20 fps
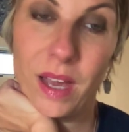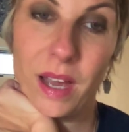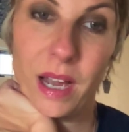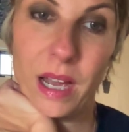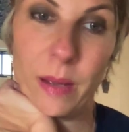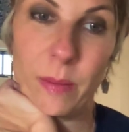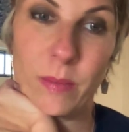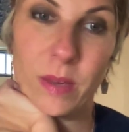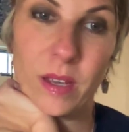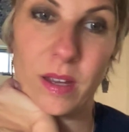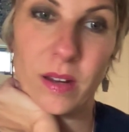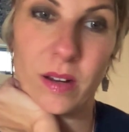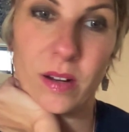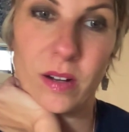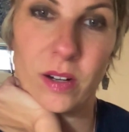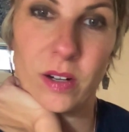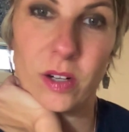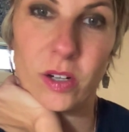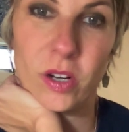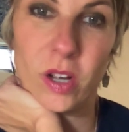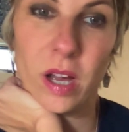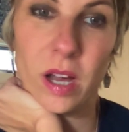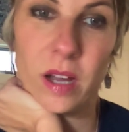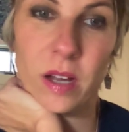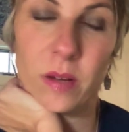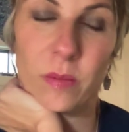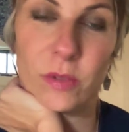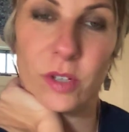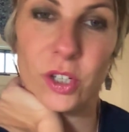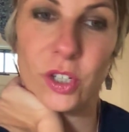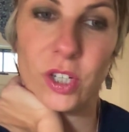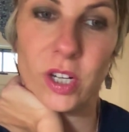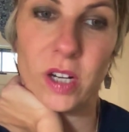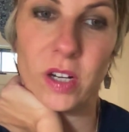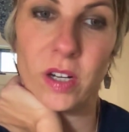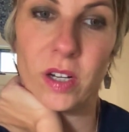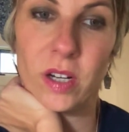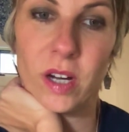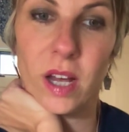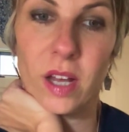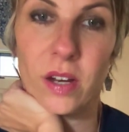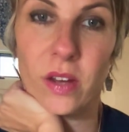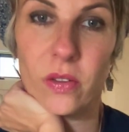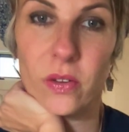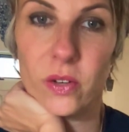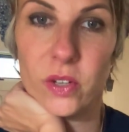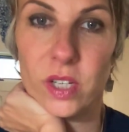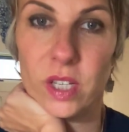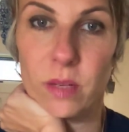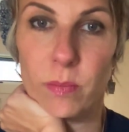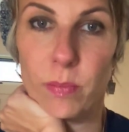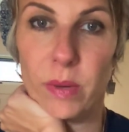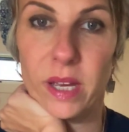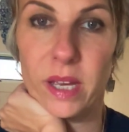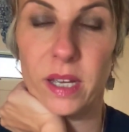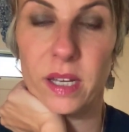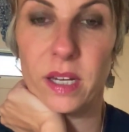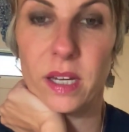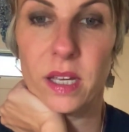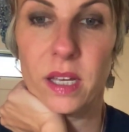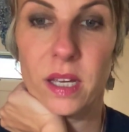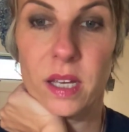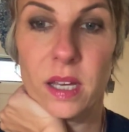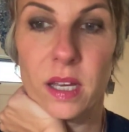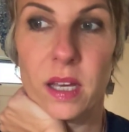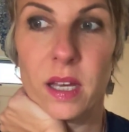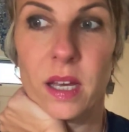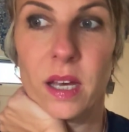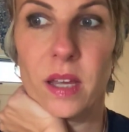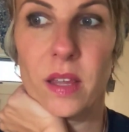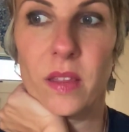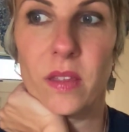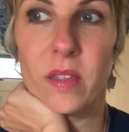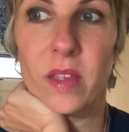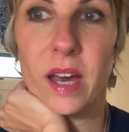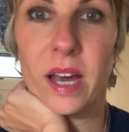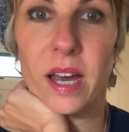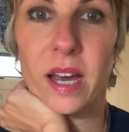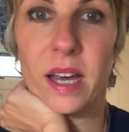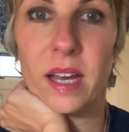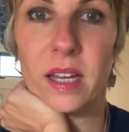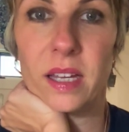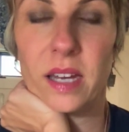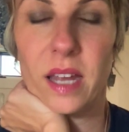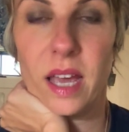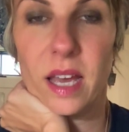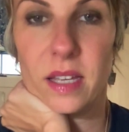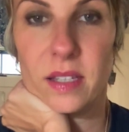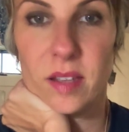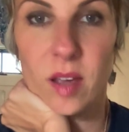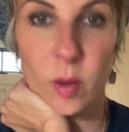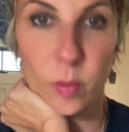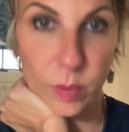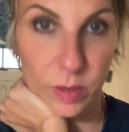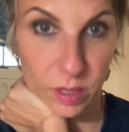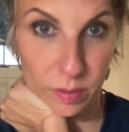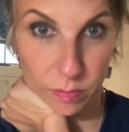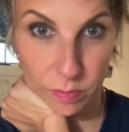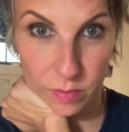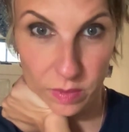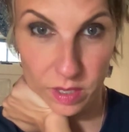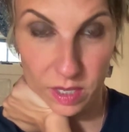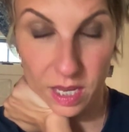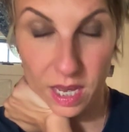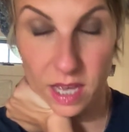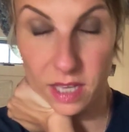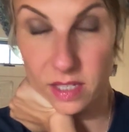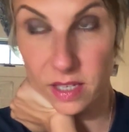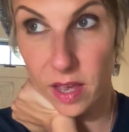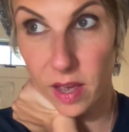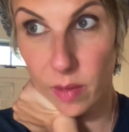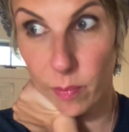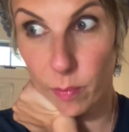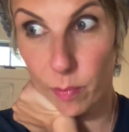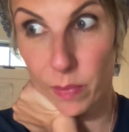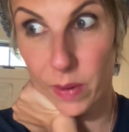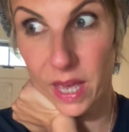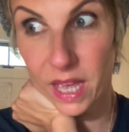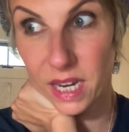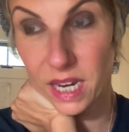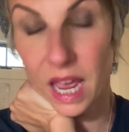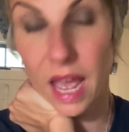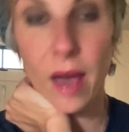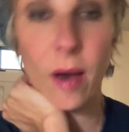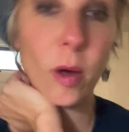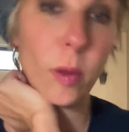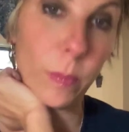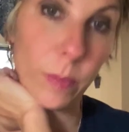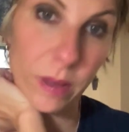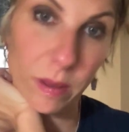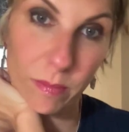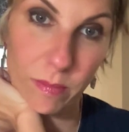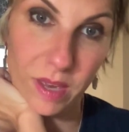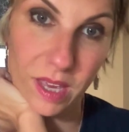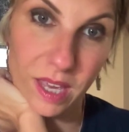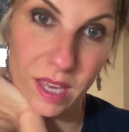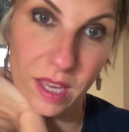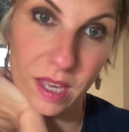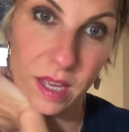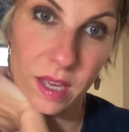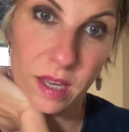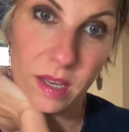I'm here to share another tidbit that has been helping me